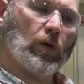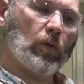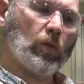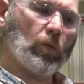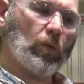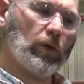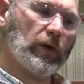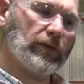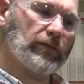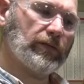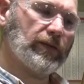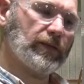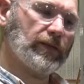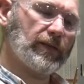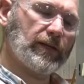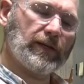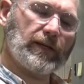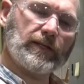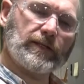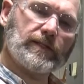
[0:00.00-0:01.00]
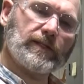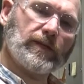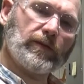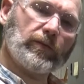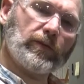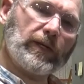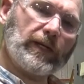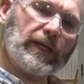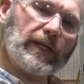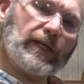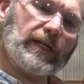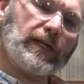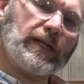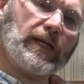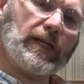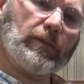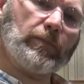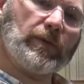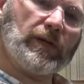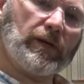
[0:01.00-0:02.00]
One of the things that we need to
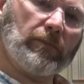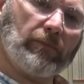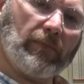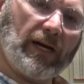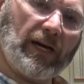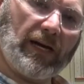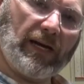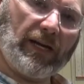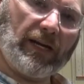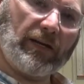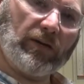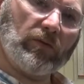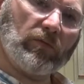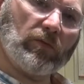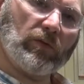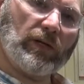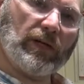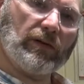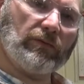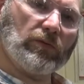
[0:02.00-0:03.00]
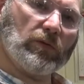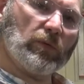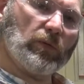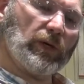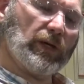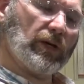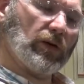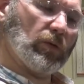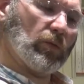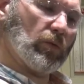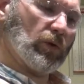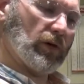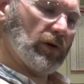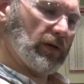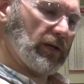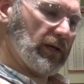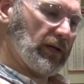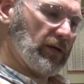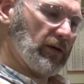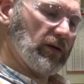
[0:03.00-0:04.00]
keep in mind whenever we are
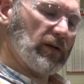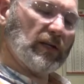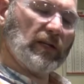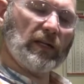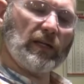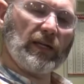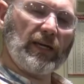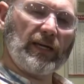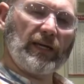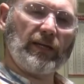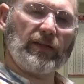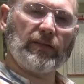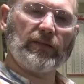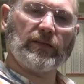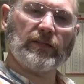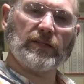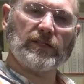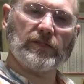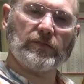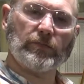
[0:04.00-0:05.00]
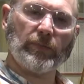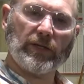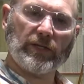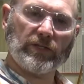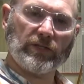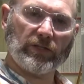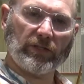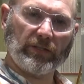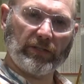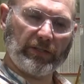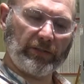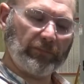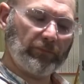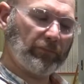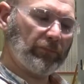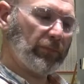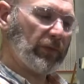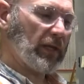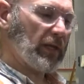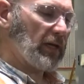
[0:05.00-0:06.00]
working on a lathe especially
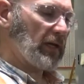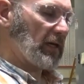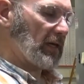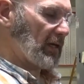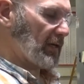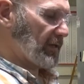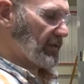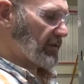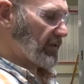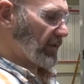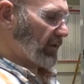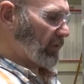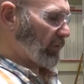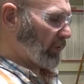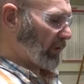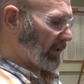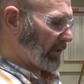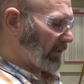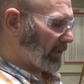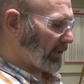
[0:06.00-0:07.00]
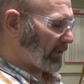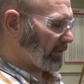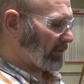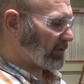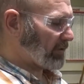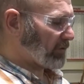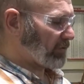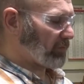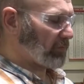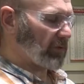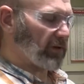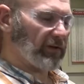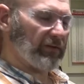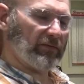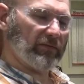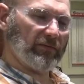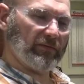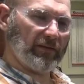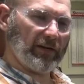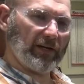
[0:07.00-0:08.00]
is that we need to be
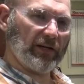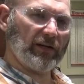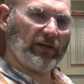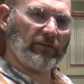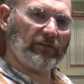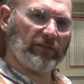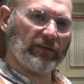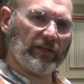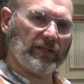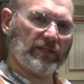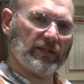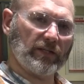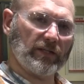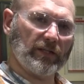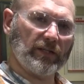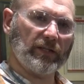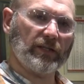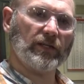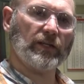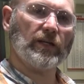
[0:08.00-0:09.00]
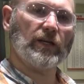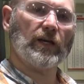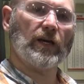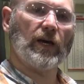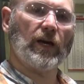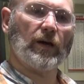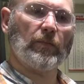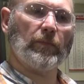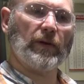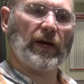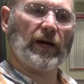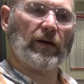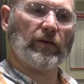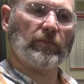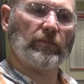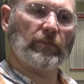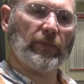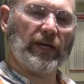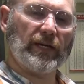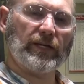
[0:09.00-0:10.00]
very vigilant about
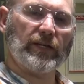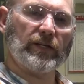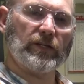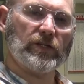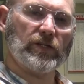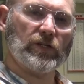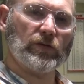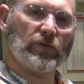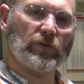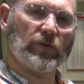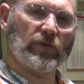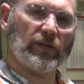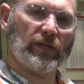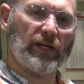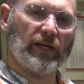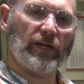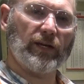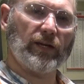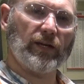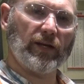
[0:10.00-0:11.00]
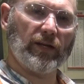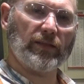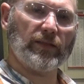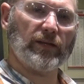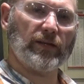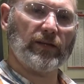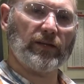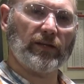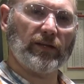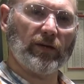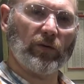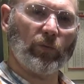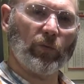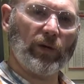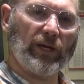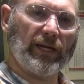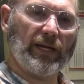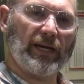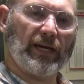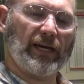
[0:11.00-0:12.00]
making sure that nothing that
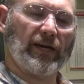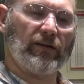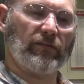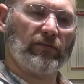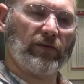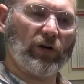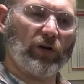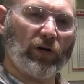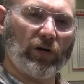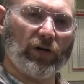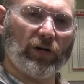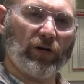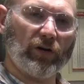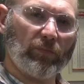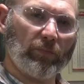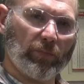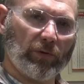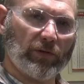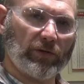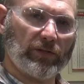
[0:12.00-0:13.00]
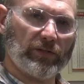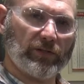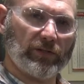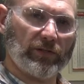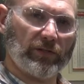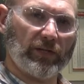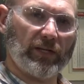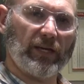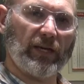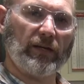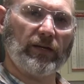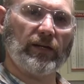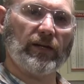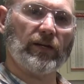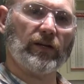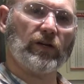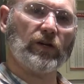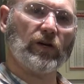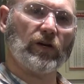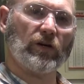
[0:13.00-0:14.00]
we have on our person can get
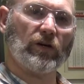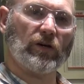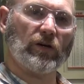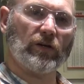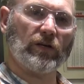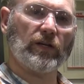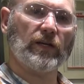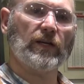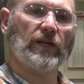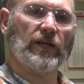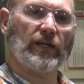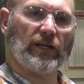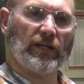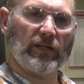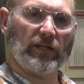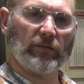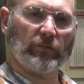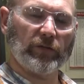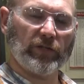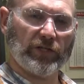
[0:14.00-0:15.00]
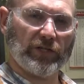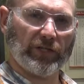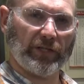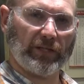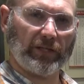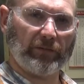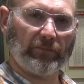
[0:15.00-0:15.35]
caught in the machine.